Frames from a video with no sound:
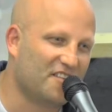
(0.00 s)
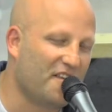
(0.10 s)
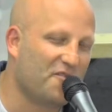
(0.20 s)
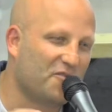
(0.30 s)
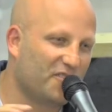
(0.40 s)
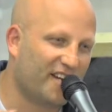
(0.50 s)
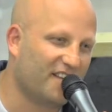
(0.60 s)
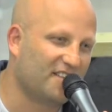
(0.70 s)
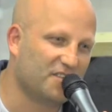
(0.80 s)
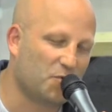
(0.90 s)
I'll never
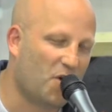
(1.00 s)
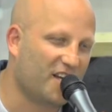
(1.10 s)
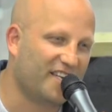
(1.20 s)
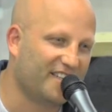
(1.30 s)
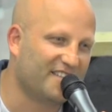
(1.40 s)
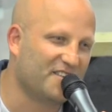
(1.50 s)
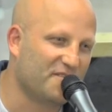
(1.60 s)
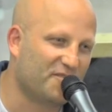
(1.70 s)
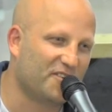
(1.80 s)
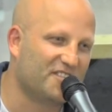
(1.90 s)
forget this walking in there the
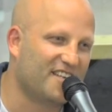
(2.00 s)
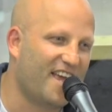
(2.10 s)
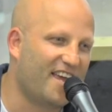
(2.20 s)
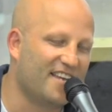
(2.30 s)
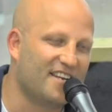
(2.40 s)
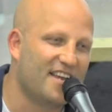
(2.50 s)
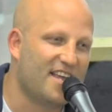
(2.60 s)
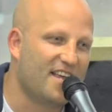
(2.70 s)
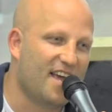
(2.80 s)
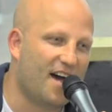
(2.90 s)
first day and
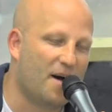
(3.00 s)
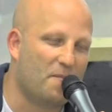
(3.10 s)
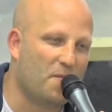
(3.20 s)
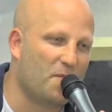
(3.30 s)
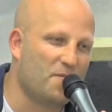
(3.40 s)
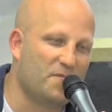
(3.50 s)
um,